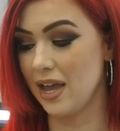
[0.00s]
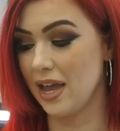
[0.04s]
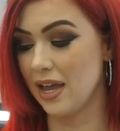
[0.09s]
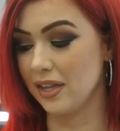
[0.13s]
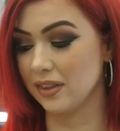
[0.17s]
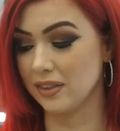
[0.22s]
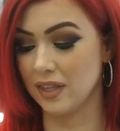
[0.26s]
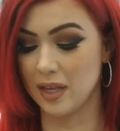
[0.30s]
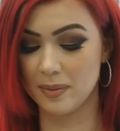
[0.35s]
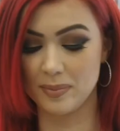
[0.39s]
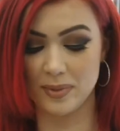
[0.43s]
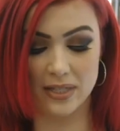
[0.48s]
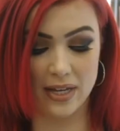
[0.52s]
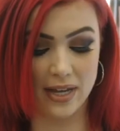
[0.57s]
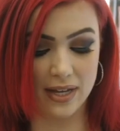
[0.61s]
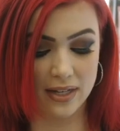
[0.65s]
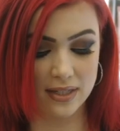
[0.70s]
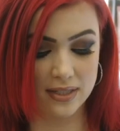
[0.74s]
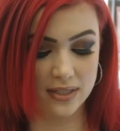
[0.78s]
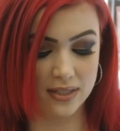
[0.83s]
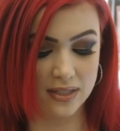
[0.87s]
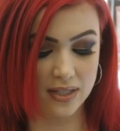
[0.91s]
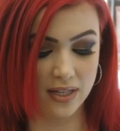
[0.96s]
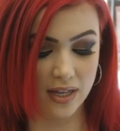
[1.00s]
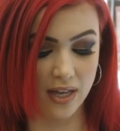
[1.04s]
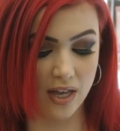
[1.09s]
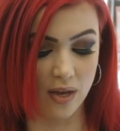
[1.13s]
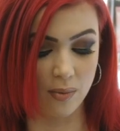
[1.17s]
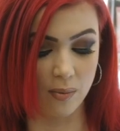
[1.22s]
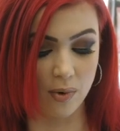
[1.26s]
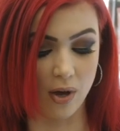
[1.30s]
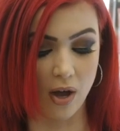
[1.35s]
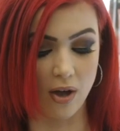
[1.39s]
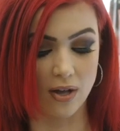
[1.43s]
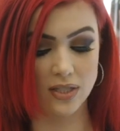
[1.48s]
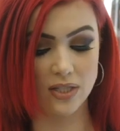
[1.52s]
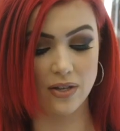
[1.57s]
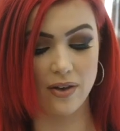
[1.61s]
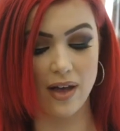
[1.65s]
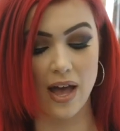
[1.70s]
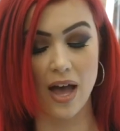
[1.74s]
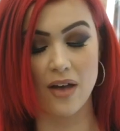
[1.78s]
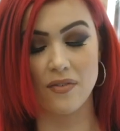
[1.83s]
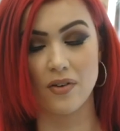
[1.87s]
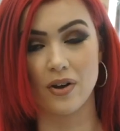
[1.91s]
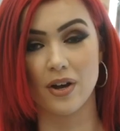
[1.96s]
and lipsticks. And we also
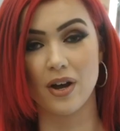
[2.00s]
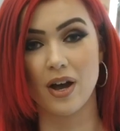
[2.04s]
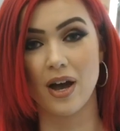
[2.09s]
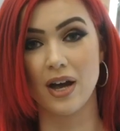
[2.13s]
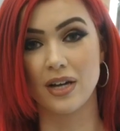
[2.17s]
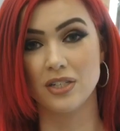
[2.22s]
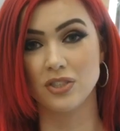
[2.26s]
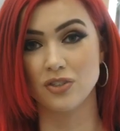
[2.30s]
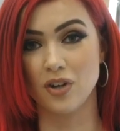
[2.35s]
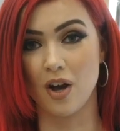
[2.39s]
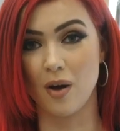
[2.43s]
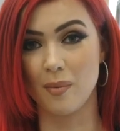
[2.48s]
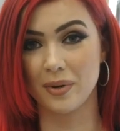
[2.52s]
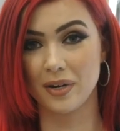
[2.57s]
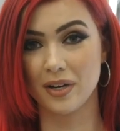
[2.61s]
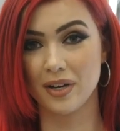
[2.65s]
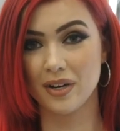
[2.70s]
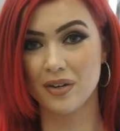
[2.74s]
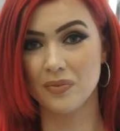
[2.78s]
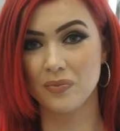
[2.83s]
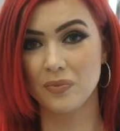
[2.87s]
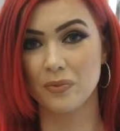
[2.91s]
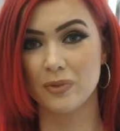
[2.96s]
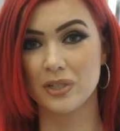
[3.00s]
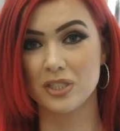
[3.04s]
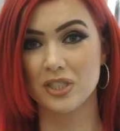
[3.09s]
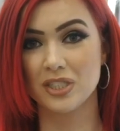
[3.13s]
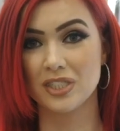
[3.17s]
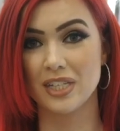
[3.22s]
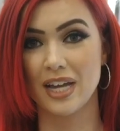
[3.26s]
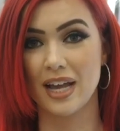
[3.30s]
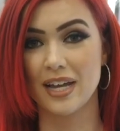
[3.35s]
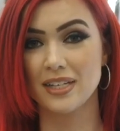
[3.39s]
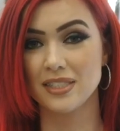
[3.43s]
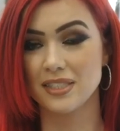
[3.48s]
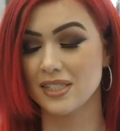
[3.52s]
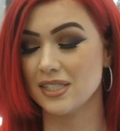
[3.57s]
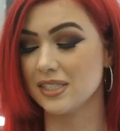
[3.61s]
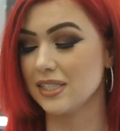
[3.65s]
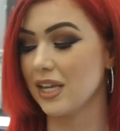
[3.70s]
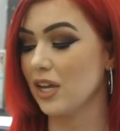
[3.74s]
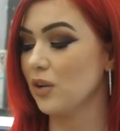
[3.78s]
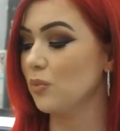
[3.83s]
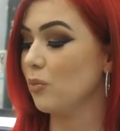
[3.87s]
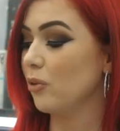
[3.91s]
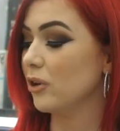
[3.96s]
have our hydrometer, which tests the
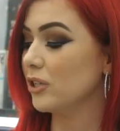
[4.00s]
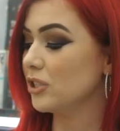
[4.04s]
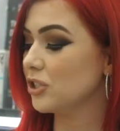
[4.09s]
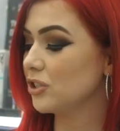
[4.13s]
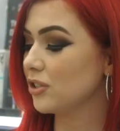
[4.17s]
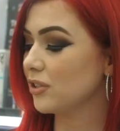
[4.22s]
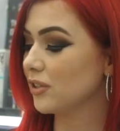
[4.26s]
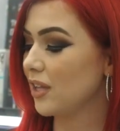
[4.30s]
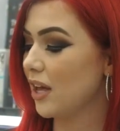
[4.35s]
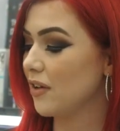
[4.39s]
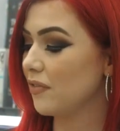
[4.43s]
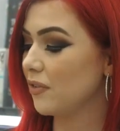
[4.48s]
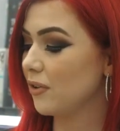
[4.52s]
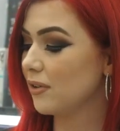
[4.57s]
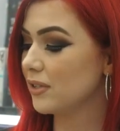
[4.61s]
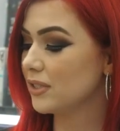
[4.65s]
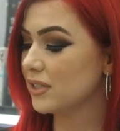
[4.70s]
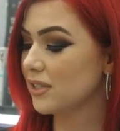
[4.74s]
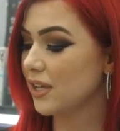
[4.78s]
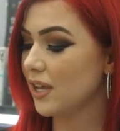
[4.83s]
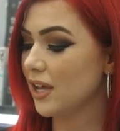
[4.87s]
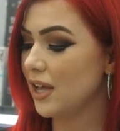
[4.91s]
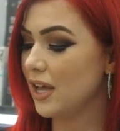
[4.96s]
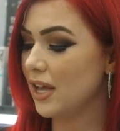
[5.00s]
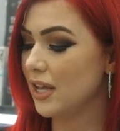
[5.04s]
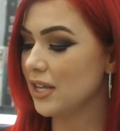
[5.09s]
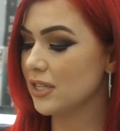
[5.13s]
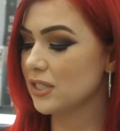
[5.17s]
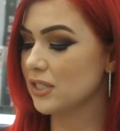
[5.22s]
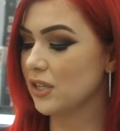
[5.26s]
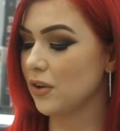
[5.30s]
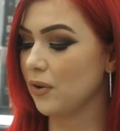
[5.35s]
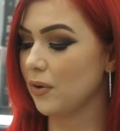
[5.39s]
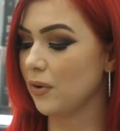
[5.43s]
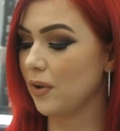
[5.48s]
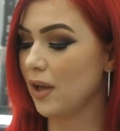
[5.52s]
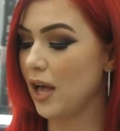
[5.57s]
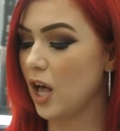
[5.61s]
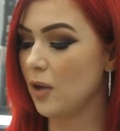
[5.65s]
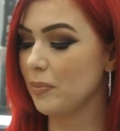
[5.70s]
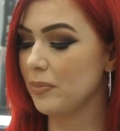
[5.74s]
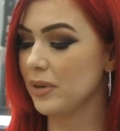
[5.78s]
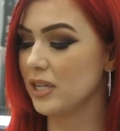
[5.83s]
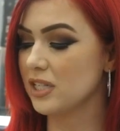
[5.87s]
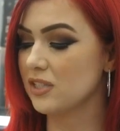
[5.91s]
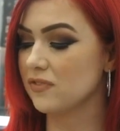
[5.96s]
skin moisture levels so it'll
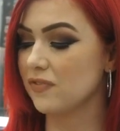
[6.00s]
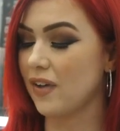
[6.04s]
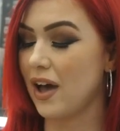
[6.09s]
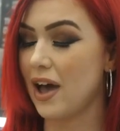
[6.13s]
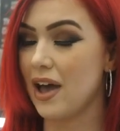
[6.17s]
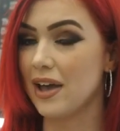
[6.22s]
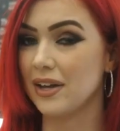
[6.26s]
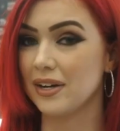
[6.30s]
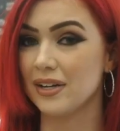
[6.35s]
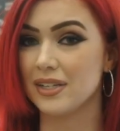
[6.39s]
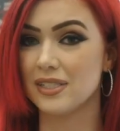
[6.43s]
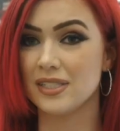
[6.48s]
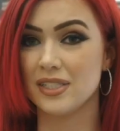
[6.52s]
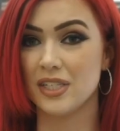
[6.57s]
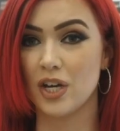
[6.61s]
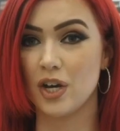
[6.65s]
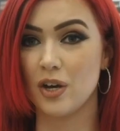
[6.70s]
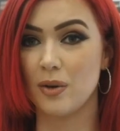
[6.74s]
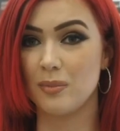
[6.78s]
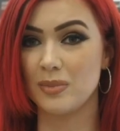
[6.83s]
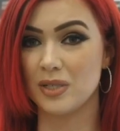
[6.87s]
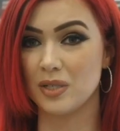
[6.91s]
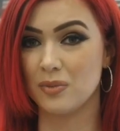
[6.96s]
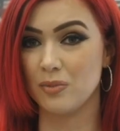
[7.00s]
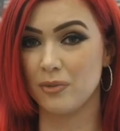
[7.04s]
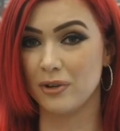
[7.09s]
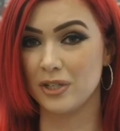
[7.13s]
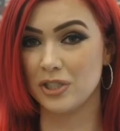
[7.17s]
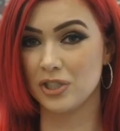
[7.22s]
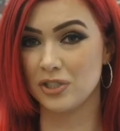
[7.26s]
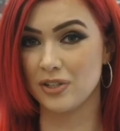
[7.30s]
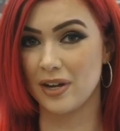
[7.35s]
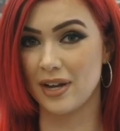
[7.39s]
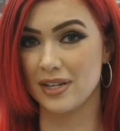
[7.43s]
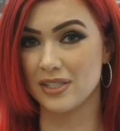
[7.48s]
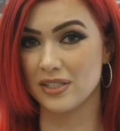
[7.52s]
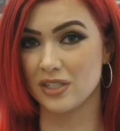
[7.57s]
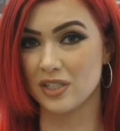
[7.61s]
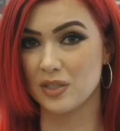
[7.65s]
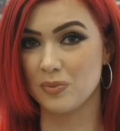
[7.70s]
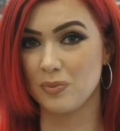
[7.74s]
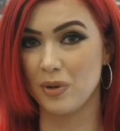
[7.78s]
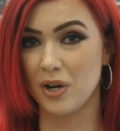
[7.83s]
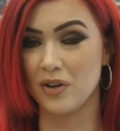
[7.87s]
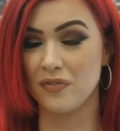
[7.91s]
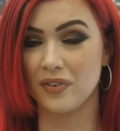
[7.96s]
help us find serums and
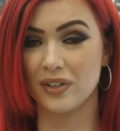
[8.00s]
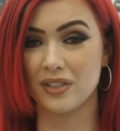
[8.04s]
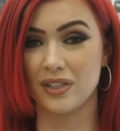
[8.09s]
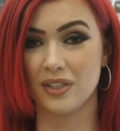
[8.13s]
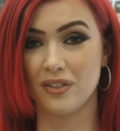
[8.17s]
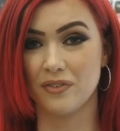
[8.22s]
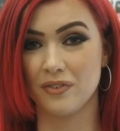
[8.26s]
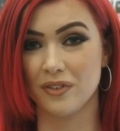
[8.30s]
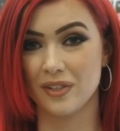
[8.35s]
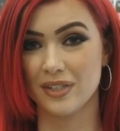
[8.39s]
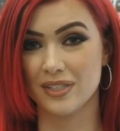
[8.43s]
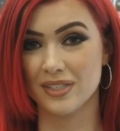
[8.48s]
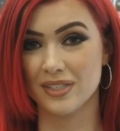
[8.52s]
moisturizers perfectly for the